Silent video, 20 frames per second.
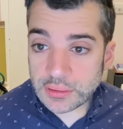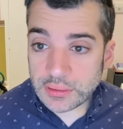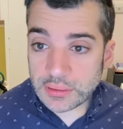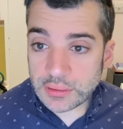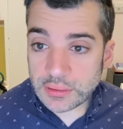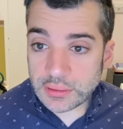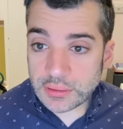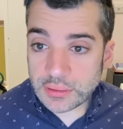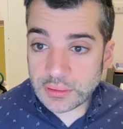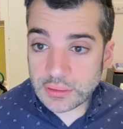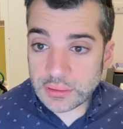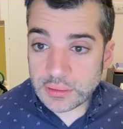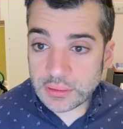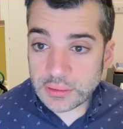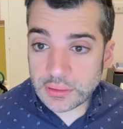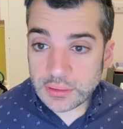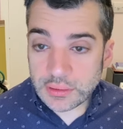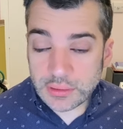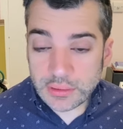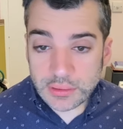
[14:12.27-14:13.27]

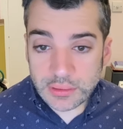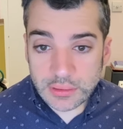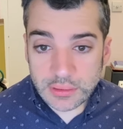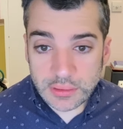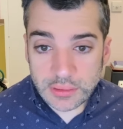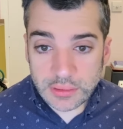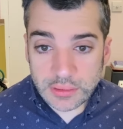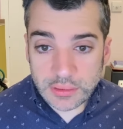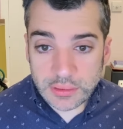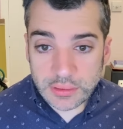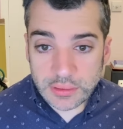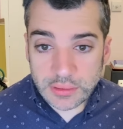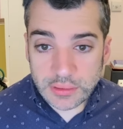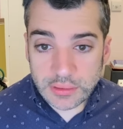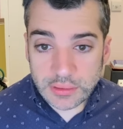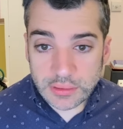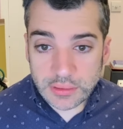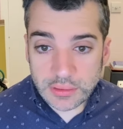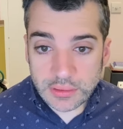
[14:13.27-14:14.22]
Nothing is said.